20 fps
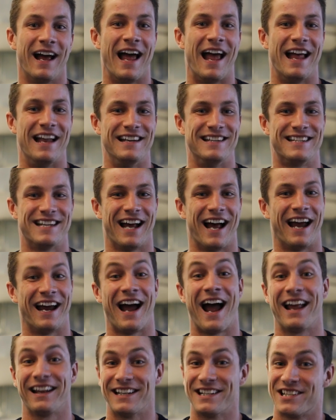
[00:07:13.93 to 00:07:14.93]
And I
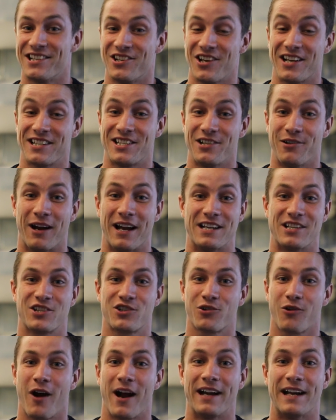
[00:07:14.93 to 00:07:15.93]
highly suggest you guys
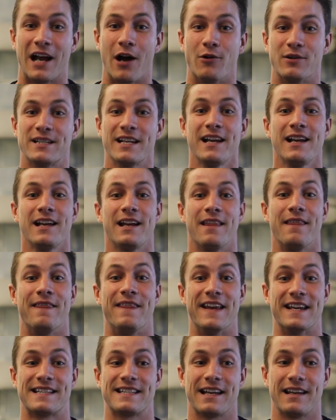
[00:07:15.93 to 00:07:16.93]
trying out
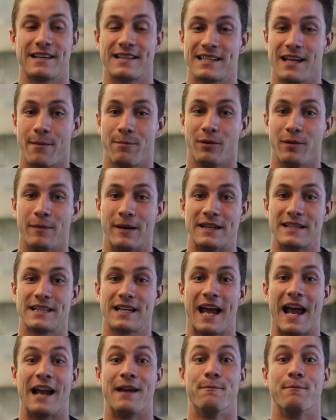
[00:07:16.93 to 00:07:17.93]
this supplement
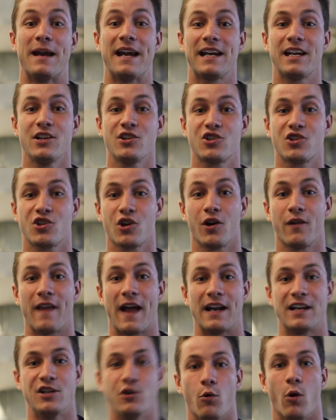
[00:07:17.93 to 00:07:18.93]
and making sure
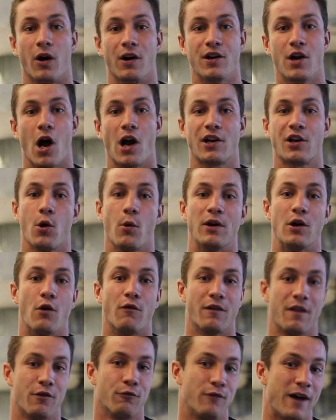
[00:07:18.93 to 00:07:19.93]
that you are not going
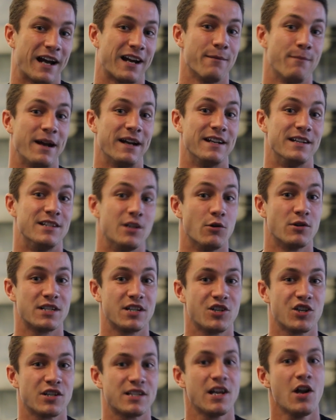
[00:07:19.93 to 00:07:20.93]
over the recommended
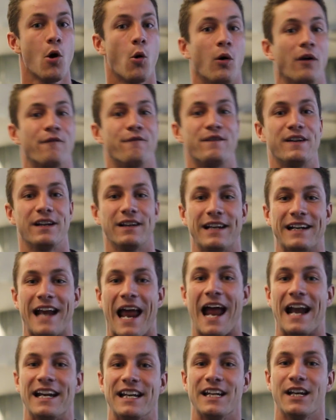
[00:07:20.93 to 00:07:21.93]
dosages or feeling
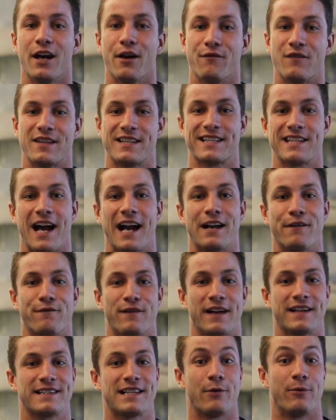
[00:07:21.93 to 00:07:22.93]
any of the side
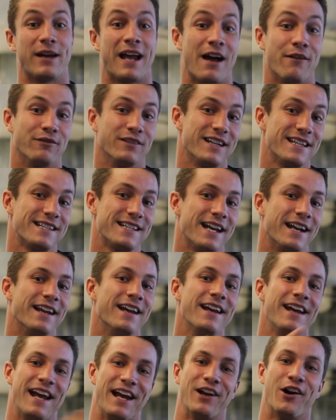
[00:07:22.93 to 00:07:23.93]
effects that we have listed
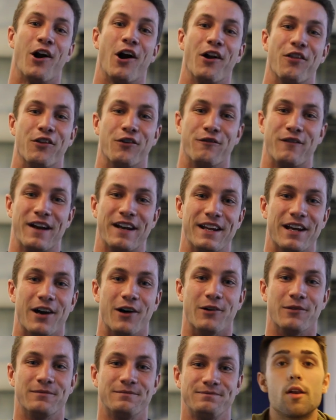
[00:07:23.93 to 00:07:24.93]
in our other
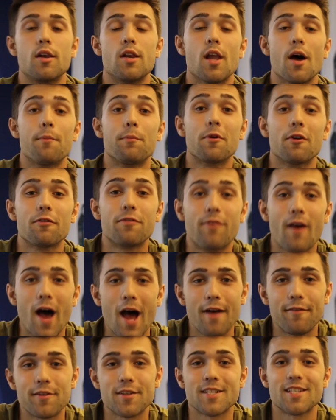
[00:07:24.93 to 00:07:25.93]
video. Number
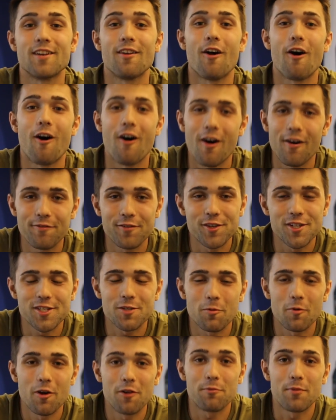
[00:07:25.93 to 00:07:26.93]
five is an
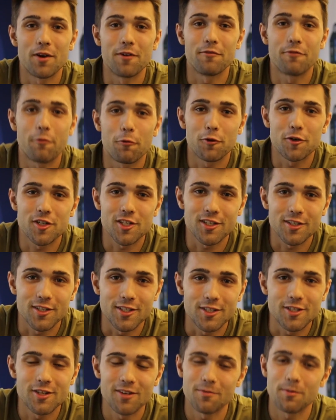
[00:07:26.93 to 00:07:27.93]
obvious one, but
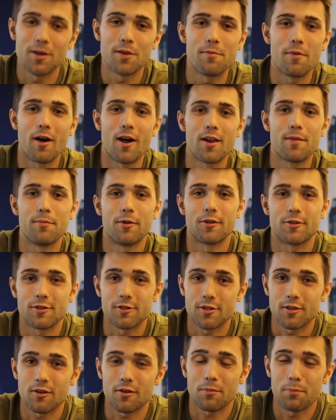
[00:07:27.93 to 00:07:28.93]
unfortunately too many
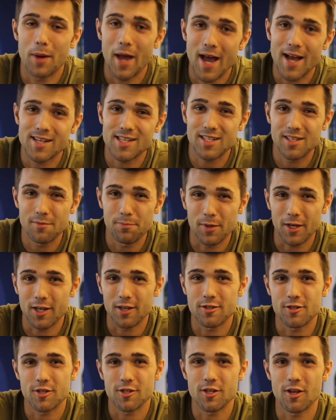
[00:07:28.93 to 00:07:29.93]
bodybuilders look past it
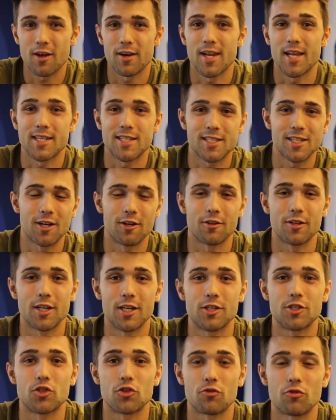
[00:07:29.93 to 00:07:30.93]
because there's not
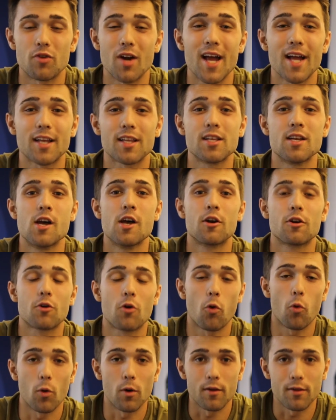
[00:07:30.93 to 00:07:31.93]
necessarily a direct
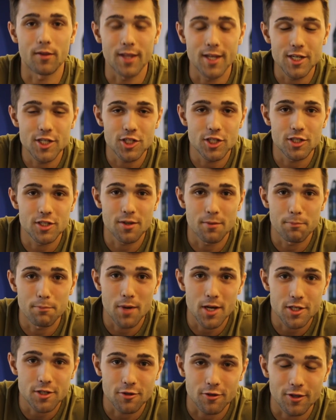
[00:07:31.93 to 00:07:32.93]
correlation to
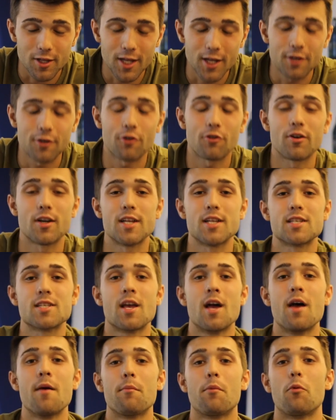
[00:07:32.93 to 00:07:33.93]
muscle increase.
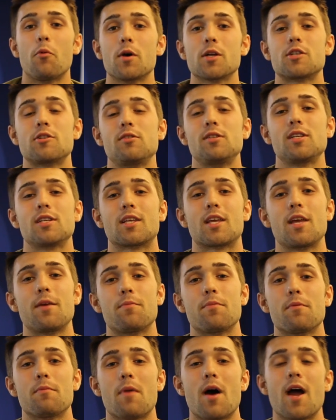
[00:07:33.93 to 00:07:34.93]
But what you need to
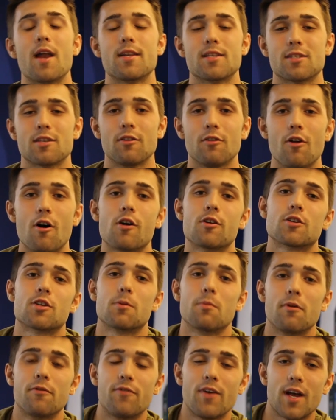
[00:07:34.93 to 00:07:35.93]
keep in mind is the
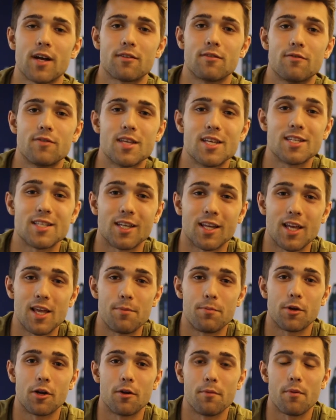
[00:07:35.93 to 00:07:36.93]
long-term effect of these and
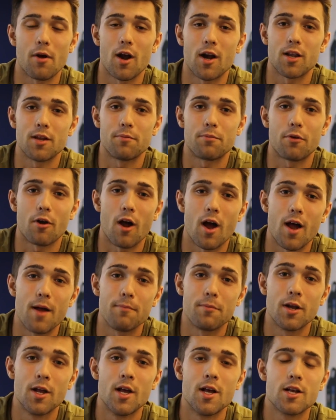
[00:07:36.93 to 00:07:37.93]
keeping your body
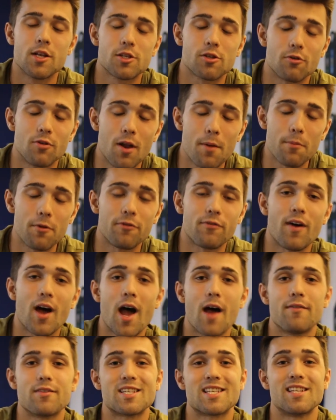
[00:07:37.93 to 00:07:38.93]
primed. So number
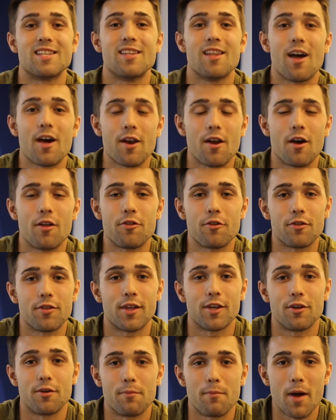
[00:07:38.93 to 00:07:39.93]
five is none other
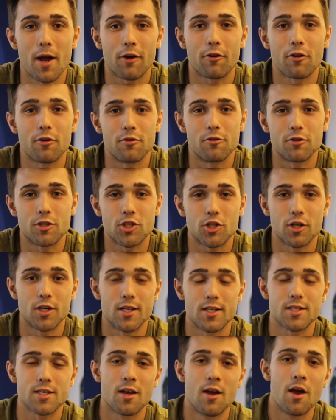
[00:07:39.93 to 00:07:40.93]
than your
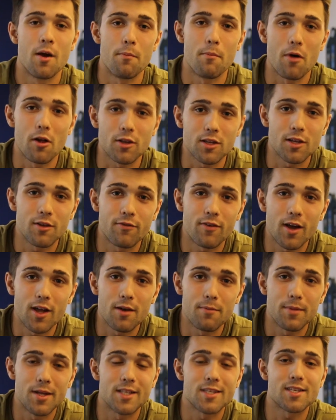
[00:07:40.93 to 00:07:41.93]
micronutrients,
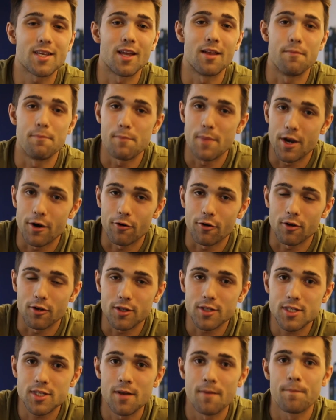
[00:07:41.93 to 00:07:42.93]
multivitamins, and
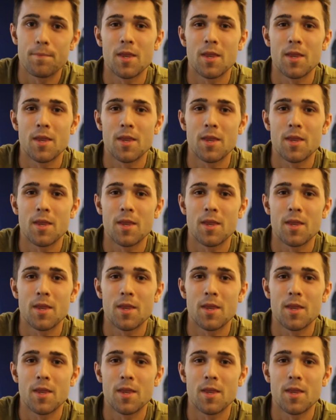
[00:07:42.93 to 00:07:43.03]
minerals.